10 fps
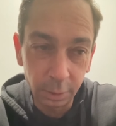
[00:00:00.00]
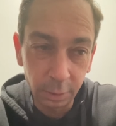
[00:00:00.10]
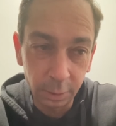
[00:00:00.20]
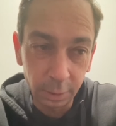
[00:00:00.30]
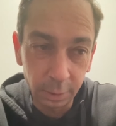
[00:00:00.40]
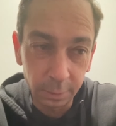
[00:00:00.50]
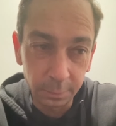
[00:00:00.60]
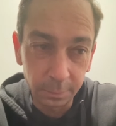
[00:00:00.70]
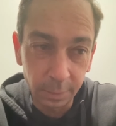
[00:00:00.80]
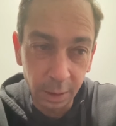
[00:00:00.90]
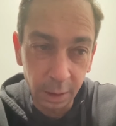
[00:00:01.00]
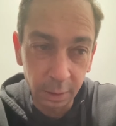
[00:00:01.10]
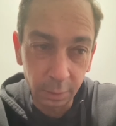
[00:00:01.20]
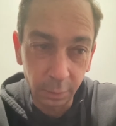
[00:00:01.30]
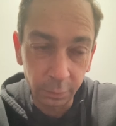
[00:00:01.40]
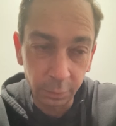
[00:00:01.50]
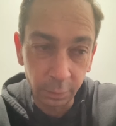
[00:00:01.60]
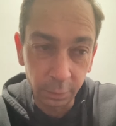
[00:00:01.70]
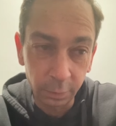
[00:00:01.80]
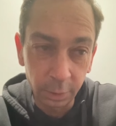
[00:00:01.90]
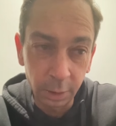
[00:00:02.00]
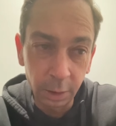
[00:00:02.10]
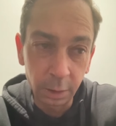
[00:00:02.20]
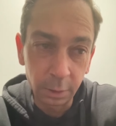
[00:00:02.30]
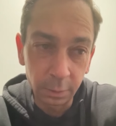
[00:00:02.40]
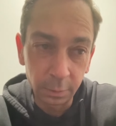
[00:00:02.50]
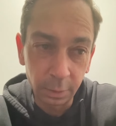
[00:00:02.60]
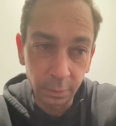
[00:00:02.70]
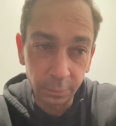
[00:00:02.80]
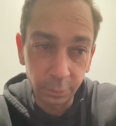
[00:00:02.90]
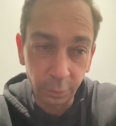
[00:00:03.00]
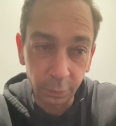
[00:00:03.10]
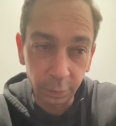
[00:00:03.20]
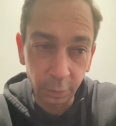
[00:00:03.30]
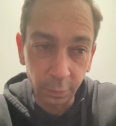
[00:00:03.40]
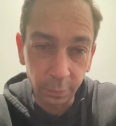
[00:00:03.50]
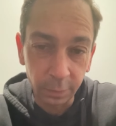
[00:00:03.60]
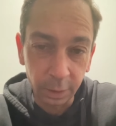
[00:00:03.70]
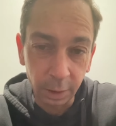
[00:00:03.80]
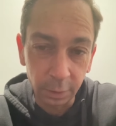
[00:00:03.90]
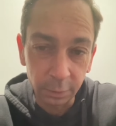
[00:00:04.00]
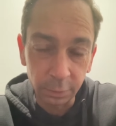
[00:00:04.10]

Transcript: Um, and also, I'm starting another with cash.